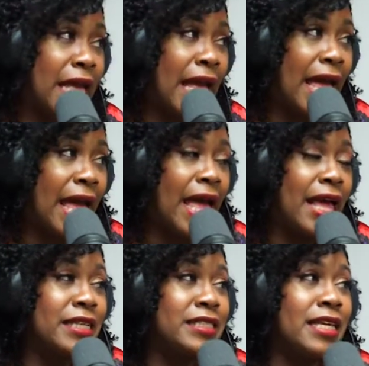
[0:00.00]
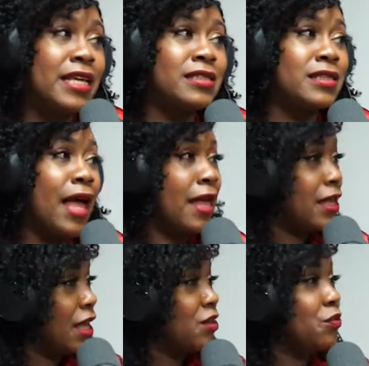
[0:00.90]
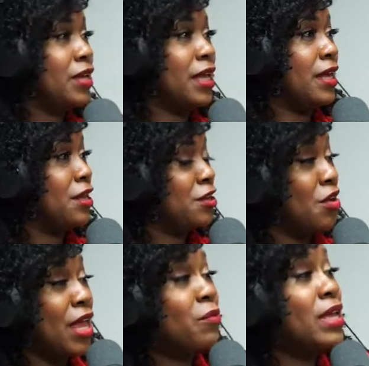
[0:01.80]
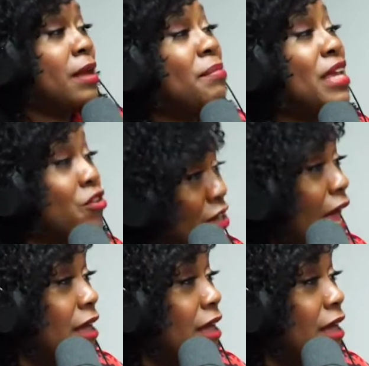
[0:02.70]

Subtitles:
and it's like, can we compete or not?